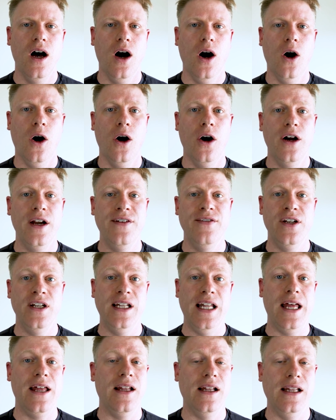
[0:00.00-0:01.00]
or
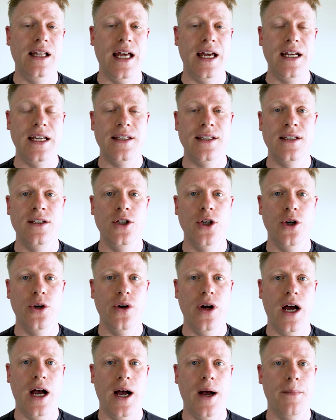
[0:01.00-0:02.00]
even let, let it in
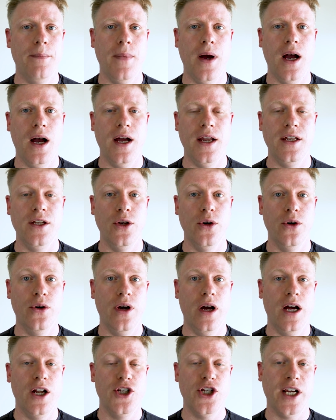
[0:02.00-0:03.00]
your, um, in your
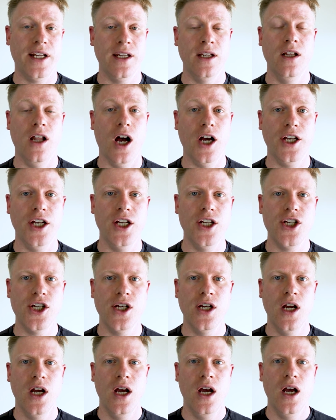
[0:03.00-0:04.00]
uh, checked-in
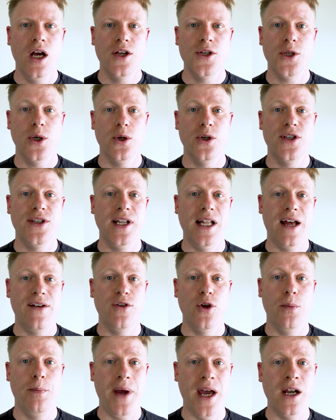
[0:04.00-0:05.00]
luggage so you still have
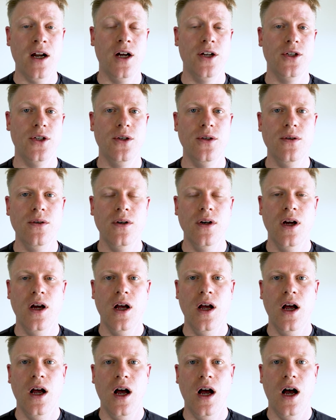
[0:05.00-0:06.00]
your pen on you.
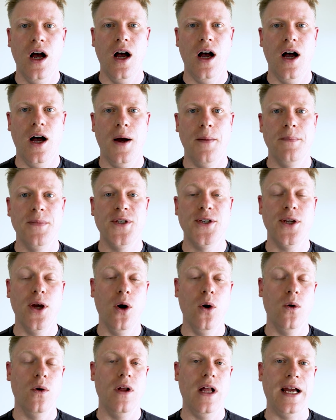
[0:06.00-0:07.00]
Um,
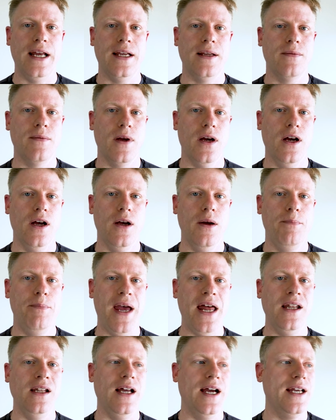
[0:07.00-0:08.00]
so like a
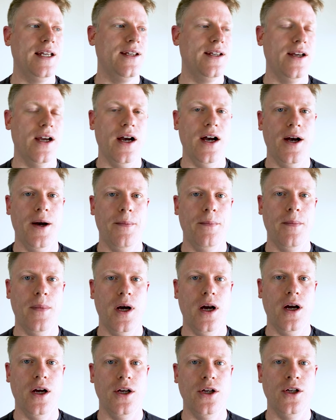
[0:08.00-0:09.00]
pen like, um,
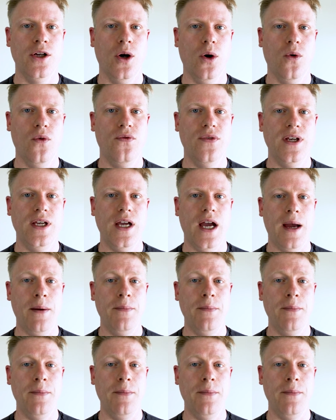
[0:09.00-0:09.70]
you know, the